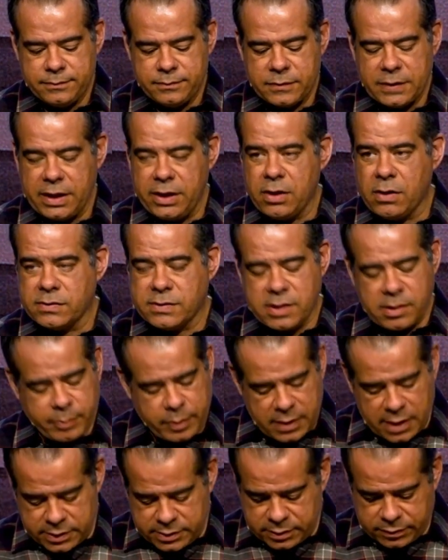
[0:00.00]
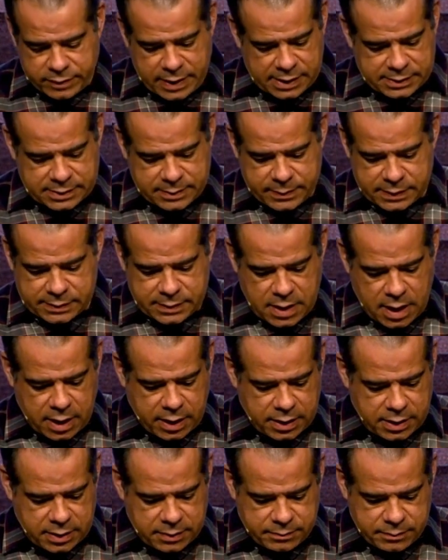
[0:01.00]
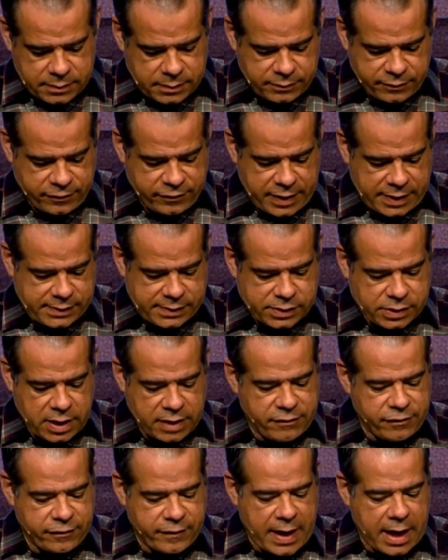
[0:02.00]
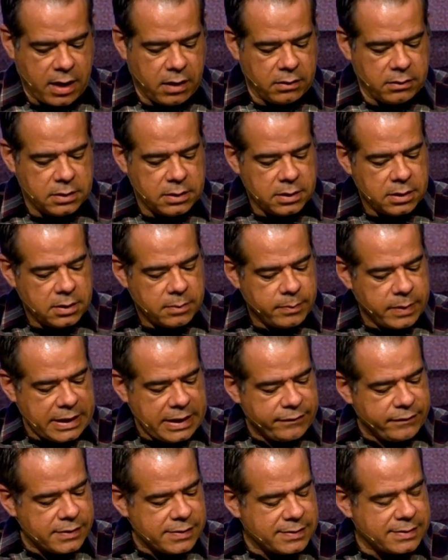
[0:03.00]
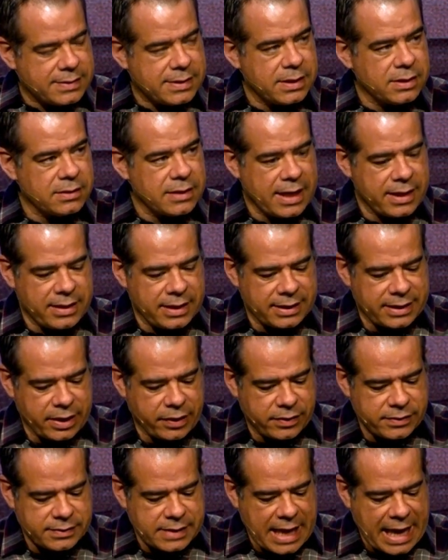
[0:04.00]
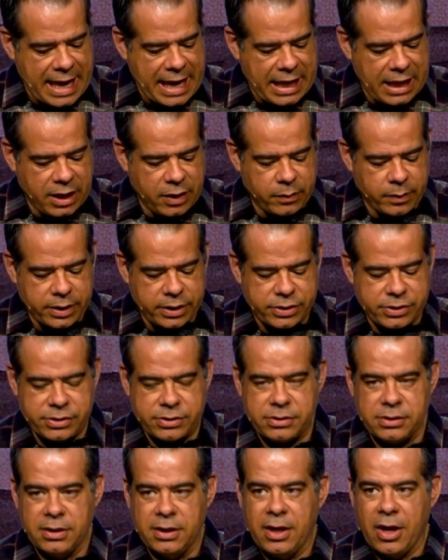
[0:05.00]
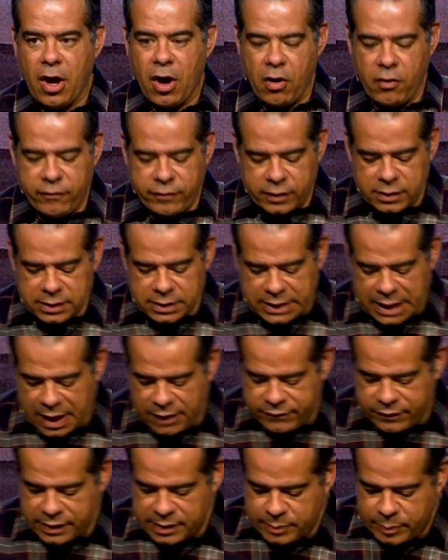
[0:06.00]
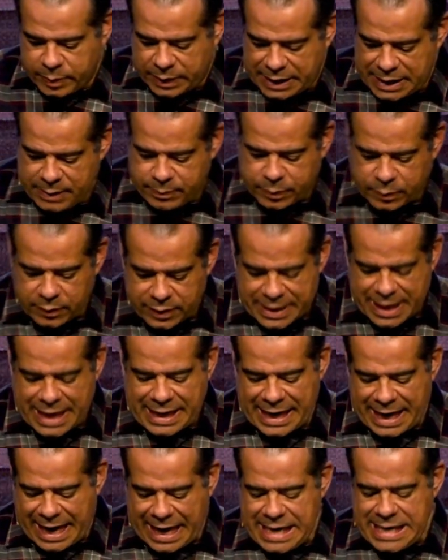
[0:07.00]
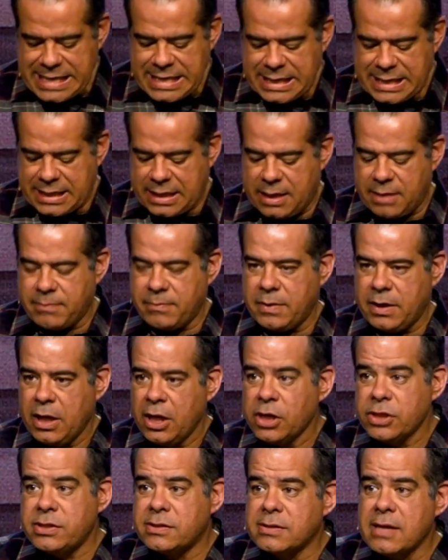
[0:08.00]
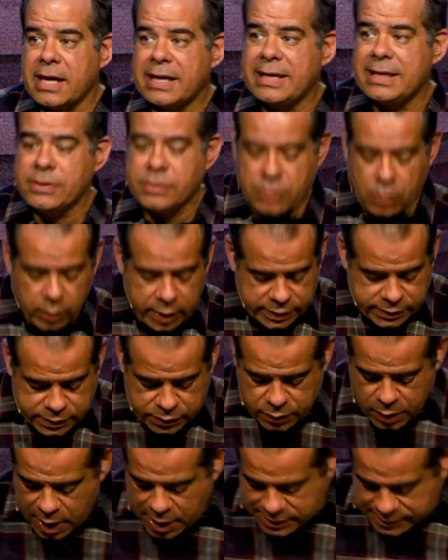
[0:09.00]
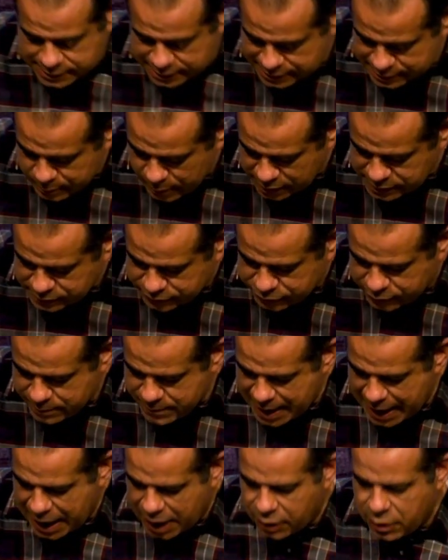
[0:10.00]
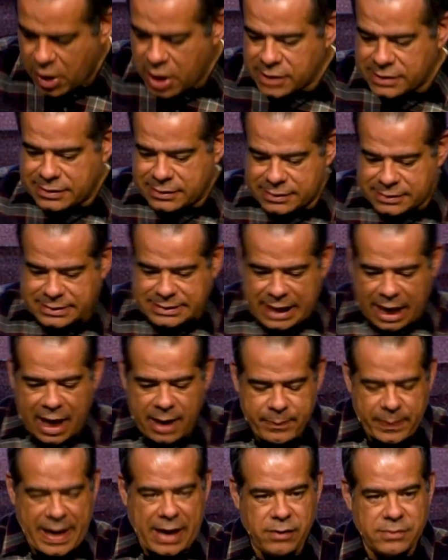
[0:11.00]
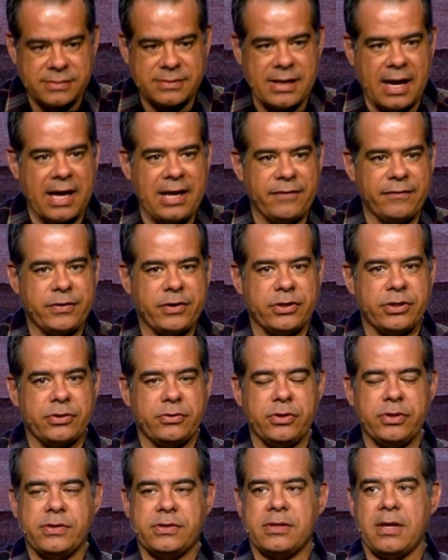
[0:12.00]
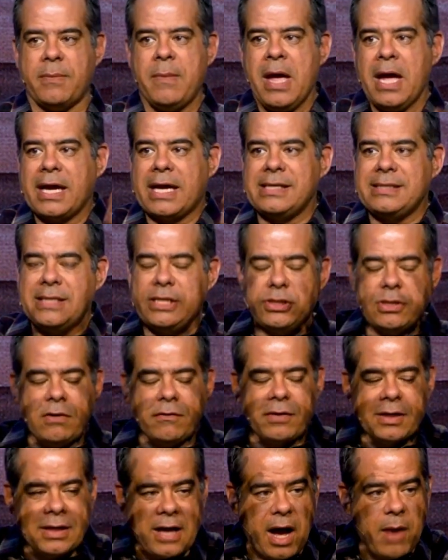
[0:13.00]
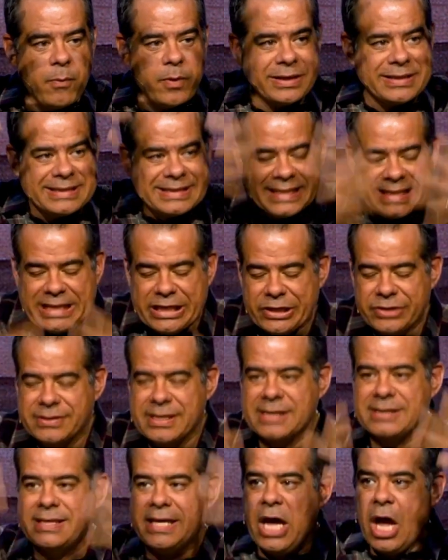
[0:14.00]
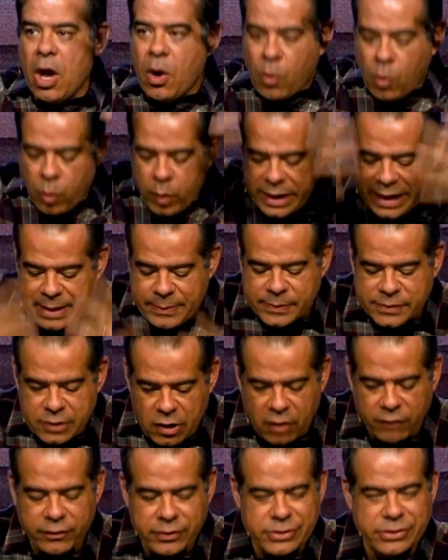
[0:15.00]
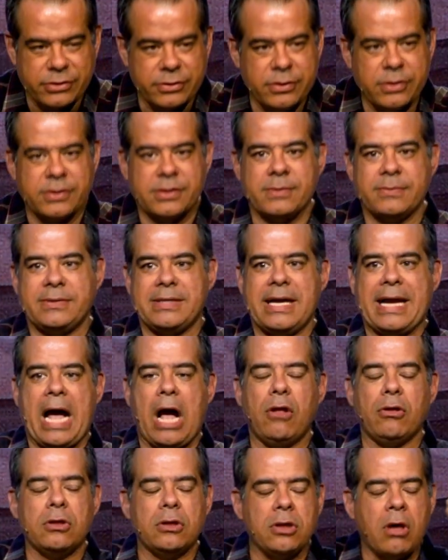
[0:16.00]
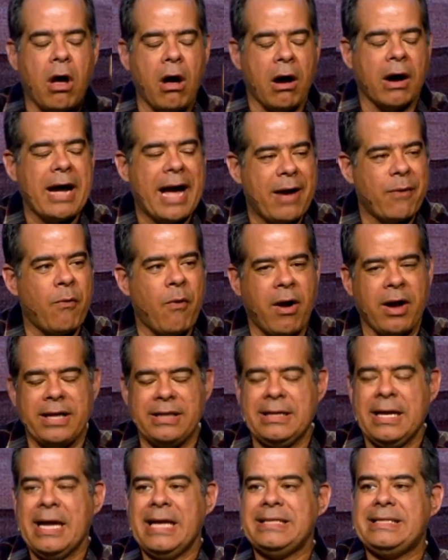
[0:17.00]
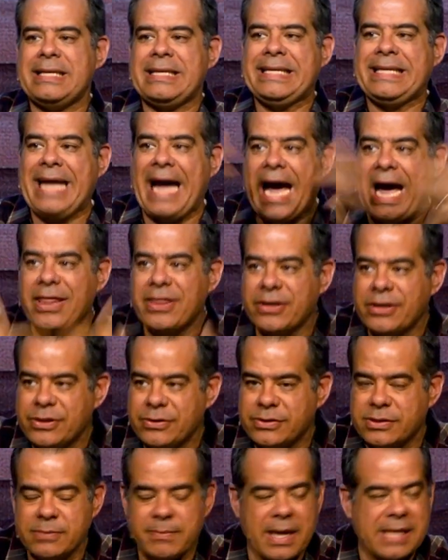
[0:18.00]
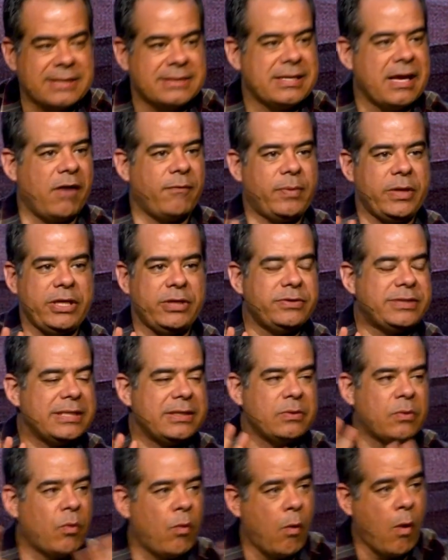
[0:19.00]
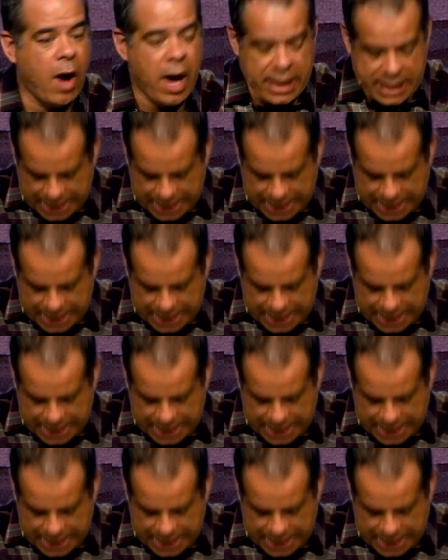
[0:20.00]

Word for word: He knows their plot to arrest him is not going to, it's going to fail. But even still, I think there is anguish over loving people that hated him. Just like he's going to, six months from now, stop outside of Jerusalem because he is overcome with tears as he weeps over Jerusalem, saying, How long I wanted to gather you to myself, but you didn't want